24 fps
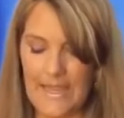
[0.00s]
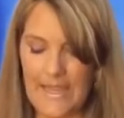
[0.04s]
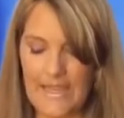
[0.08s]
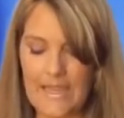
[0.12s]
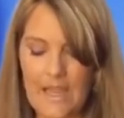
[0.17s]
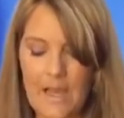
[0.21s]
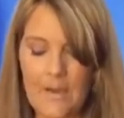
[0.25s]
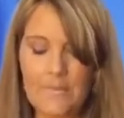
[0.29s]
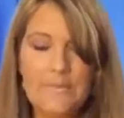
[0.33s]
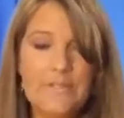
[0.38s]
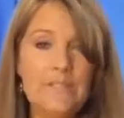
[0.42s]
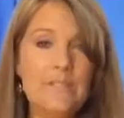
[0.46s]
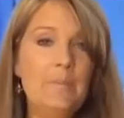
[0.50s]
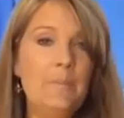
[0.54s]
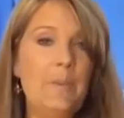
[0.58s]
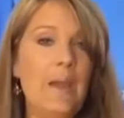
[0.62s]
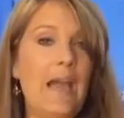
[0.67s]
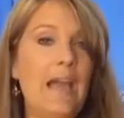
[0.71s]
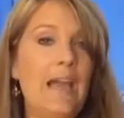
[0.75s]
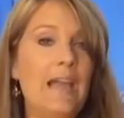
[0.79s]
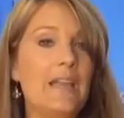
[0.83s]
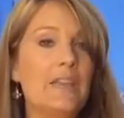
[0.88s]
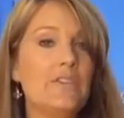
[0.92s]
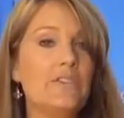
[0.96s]
It comes in a
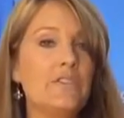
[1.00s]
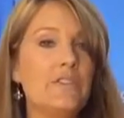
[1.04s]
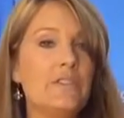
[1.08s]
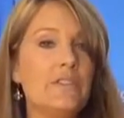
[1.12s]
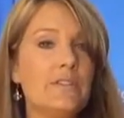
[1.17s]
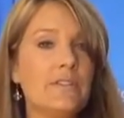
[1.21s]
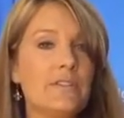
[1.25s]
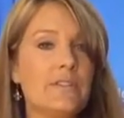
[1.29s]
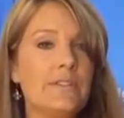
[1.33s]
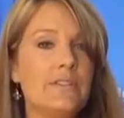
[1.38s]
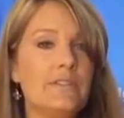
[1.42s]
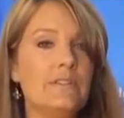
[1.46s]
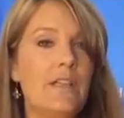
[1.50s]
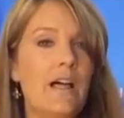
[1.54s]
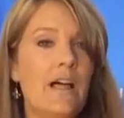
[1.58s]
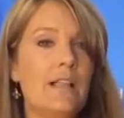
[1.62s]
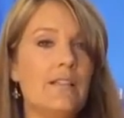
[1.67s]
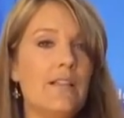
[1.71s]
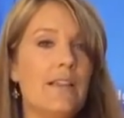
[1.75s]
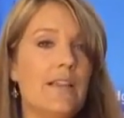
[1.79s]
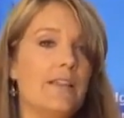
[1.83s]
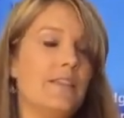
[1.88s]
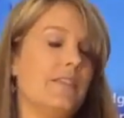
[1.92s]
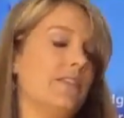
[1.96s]
package that looks a
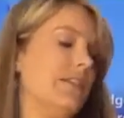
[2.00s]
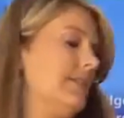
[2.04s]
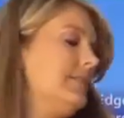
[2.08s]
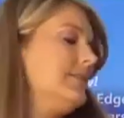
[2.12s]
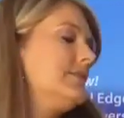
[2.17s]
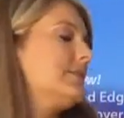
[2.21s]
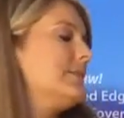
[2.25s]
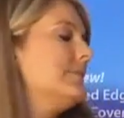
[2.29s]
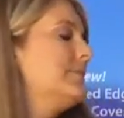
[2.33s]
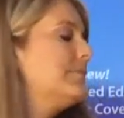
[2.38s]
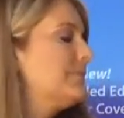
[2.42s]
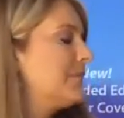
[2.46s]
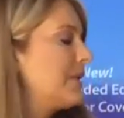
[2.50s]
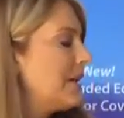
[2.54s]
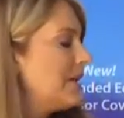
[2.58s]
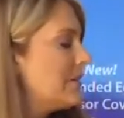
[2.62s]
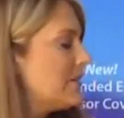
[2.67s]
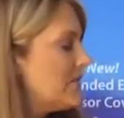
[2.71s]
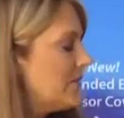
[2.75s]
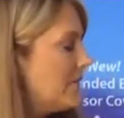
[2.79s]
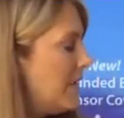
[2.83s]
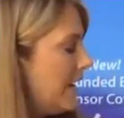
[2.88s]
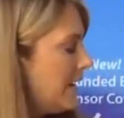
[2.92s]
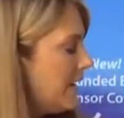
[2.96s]
lot like this.
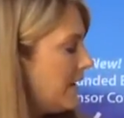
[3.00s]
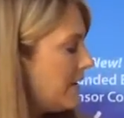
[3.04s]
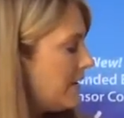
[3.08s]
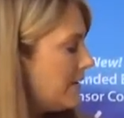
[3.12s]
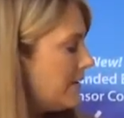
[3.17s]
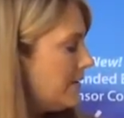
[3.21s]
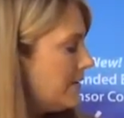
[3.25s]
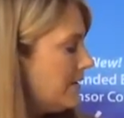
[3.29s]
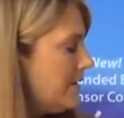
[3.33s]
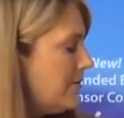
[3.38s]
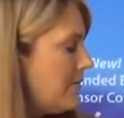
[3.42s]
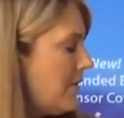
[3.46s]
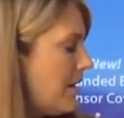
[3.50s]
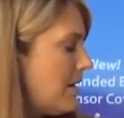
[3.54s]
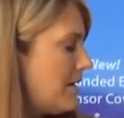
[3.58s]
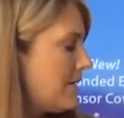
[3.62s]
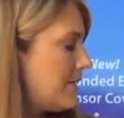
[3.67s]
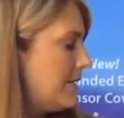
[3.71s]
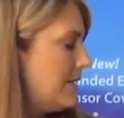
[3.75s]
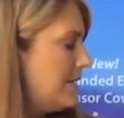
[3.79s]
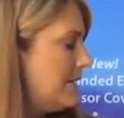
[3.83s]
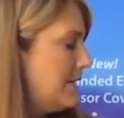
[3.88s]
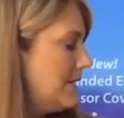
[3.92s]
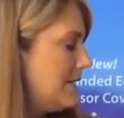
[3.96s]
It's very clearly
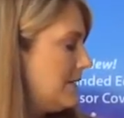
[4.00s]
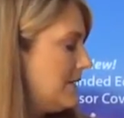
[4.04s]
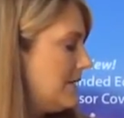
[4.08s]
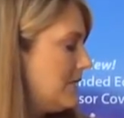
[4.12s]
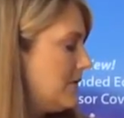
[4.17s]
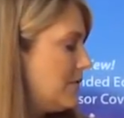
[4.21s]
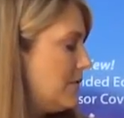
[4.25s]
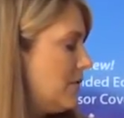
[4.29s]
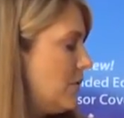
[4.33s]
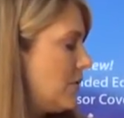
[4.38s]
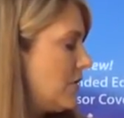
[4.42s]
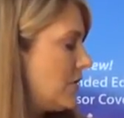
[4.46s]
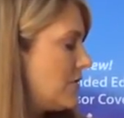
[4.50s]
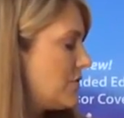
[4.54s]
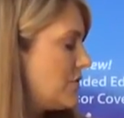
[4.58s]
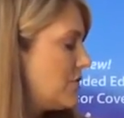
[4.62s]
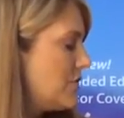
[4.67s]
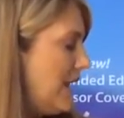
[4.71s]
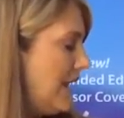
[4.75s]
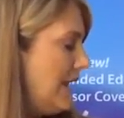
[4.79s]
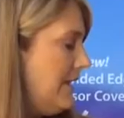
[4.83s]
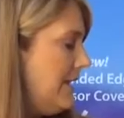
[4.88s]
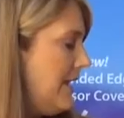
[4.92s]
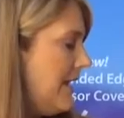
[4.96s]
marked that this is for
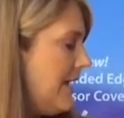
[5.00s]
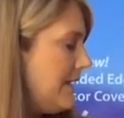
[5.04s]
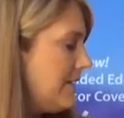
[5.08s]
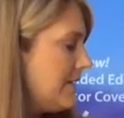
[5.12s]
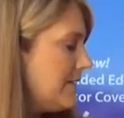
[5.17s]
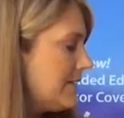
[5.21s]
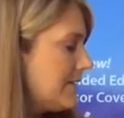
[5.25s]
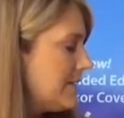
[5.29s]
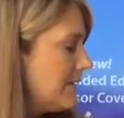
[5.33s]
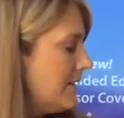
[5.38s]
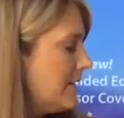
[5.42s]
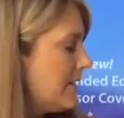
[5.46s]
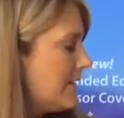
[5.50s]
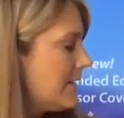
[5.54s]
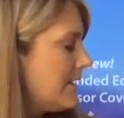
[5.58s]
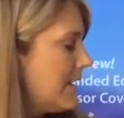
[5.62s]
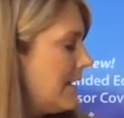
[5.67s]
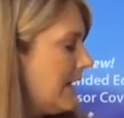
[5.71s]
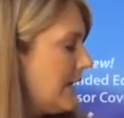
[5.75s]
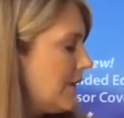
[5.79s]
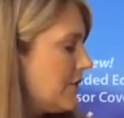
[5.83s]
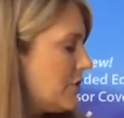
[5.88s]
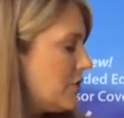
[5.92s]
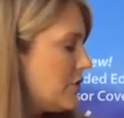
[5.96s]
Gendex,
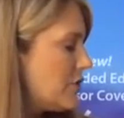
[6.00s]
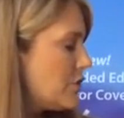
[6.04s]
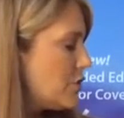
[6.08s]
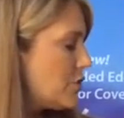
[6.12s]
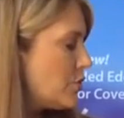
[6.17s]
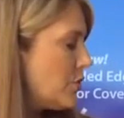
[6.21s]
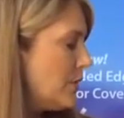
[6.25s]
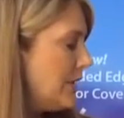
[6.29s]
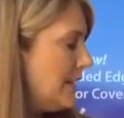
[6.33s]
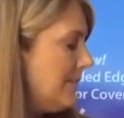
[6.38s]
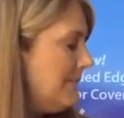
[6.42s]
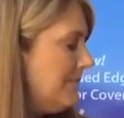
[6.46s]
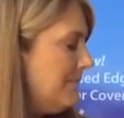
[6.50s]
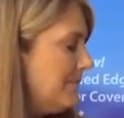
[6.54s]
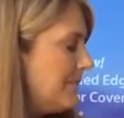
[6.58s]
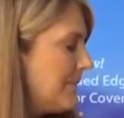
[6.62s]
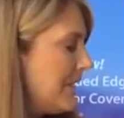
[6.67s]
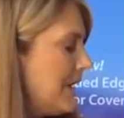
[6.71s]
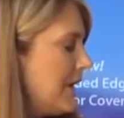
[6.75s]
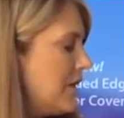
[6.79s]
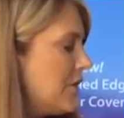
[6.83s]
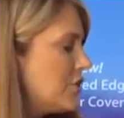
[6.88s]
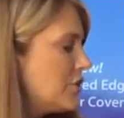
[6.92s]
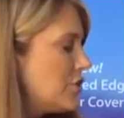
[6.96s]
Carestream,
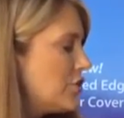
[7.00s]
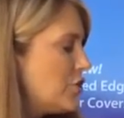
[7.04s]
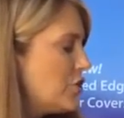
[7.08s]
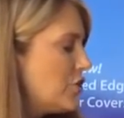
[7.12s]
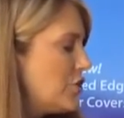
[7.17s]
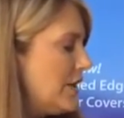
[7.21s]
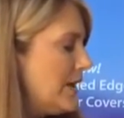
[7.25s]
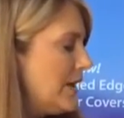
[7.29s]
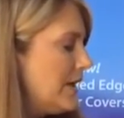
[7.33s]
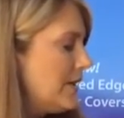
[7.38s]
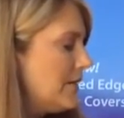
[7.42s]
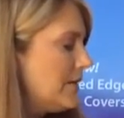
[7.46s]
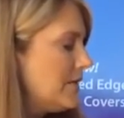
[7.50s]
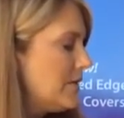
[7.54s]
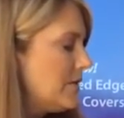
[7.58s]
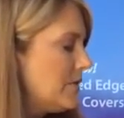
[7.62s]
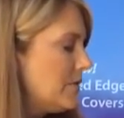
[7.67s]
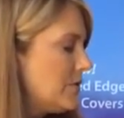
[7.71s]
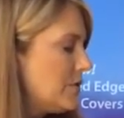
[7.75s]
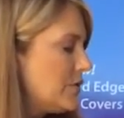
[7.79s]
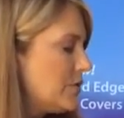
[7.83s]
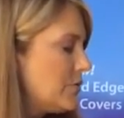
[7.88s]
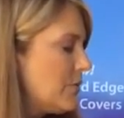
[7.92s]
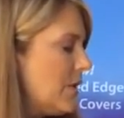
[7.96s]
Schick,
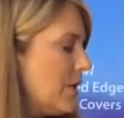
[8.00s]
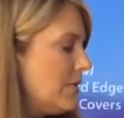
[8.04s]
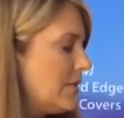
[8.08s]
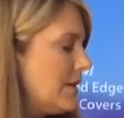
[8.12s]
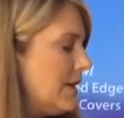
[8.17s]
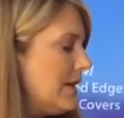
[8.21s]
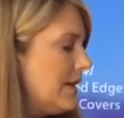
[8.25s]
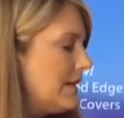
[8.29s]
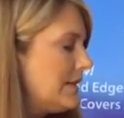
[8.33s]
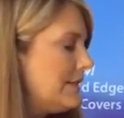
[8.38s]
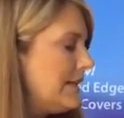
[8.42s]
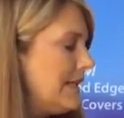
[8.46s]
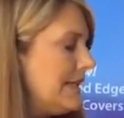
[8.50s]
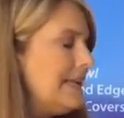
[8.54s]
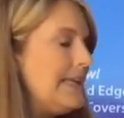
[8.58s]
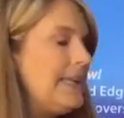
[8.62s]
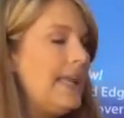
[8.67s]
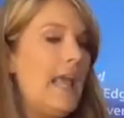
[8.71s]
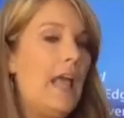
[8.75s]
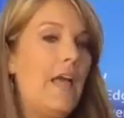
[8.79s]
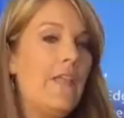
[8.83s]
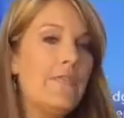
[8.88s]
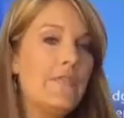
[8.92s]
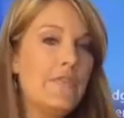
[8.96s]
Sirona Elite,
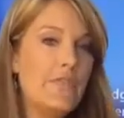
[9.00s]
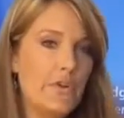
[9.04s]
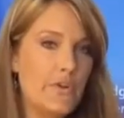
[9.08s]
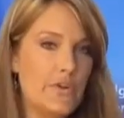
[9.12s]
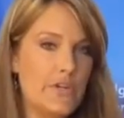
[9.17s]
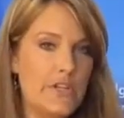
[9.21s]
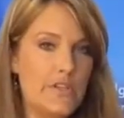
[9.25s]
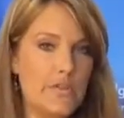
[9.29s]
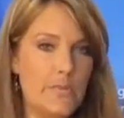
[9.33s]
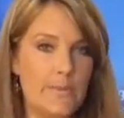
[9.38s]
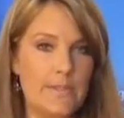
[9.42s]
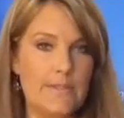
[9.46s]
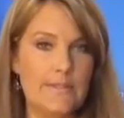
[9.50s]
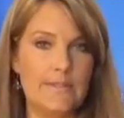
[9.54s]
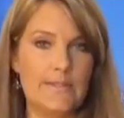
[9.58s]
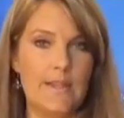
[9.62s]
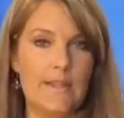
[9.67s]
and 33